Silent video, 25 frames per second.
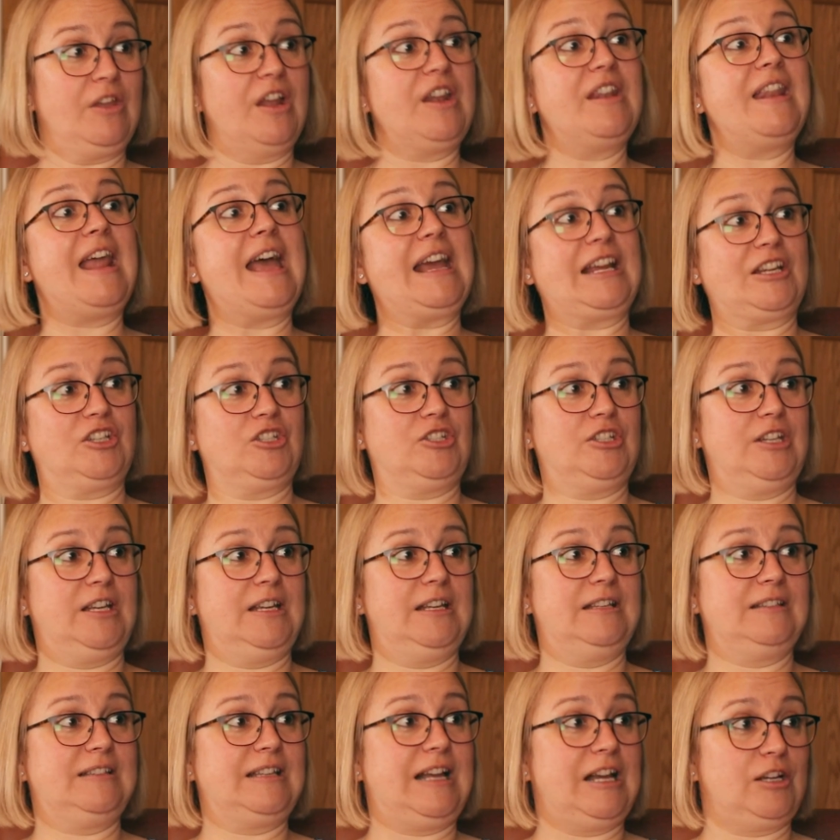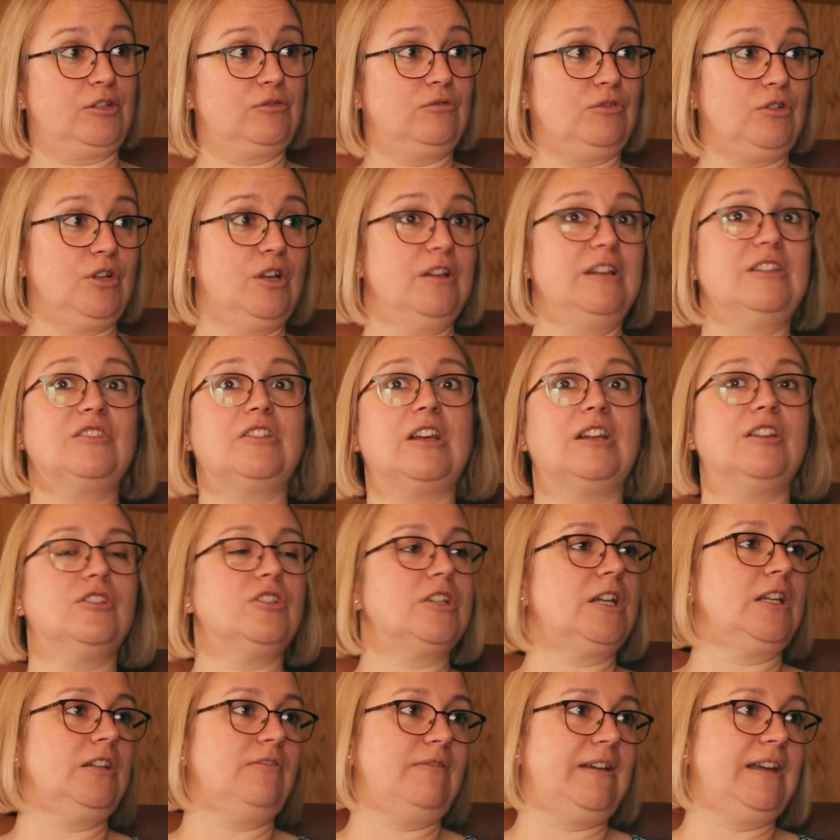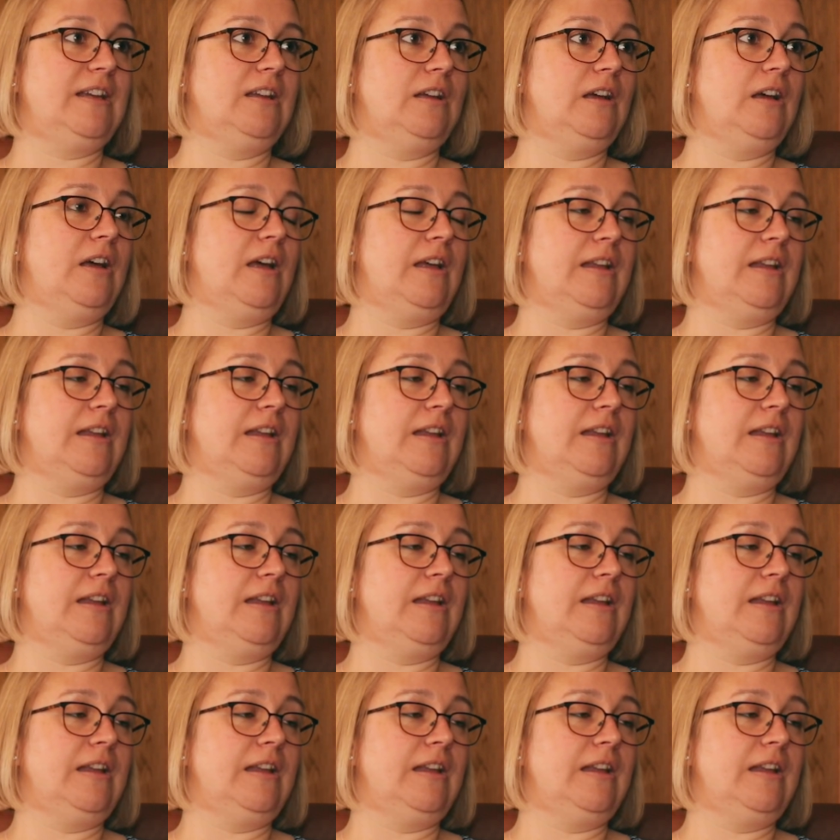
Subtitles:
that next year's tax return is going to generate